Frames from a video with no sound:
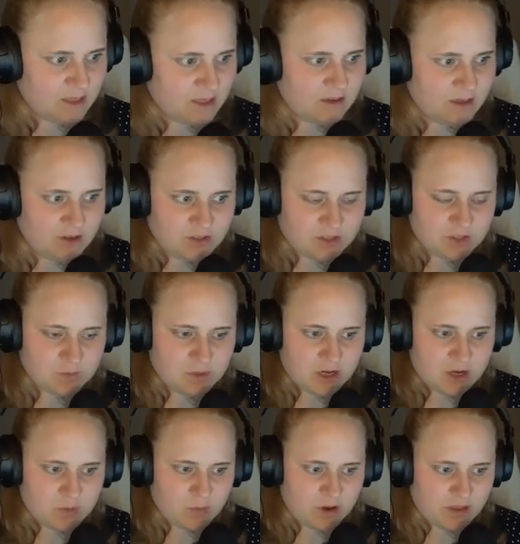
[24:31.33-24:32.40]
Here's this
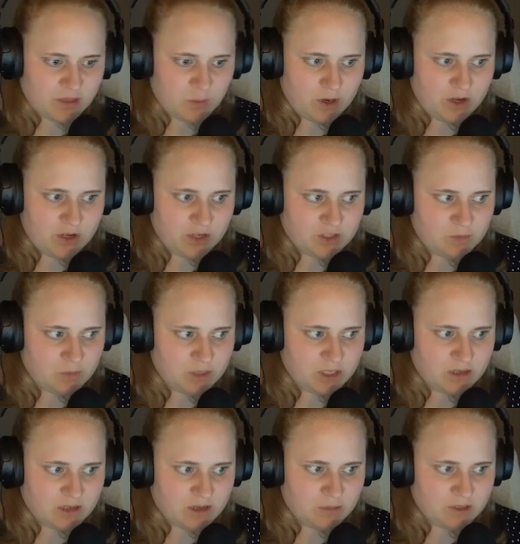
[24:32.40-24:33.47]
part where he's
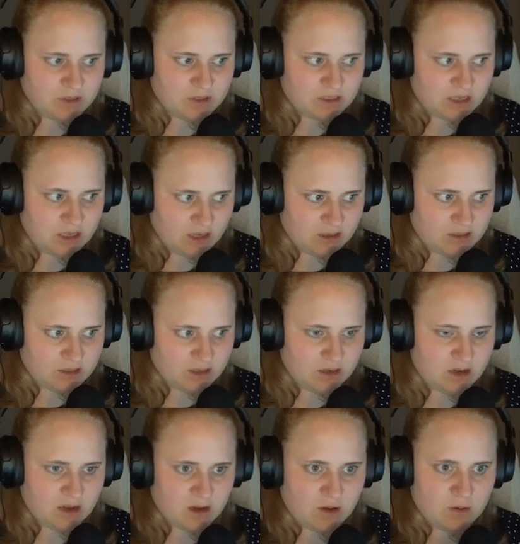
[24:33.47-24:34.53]
beaten up his kid
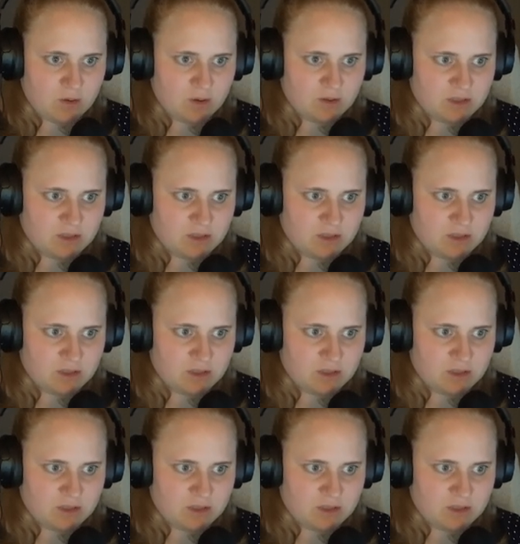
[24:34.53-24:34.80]
and now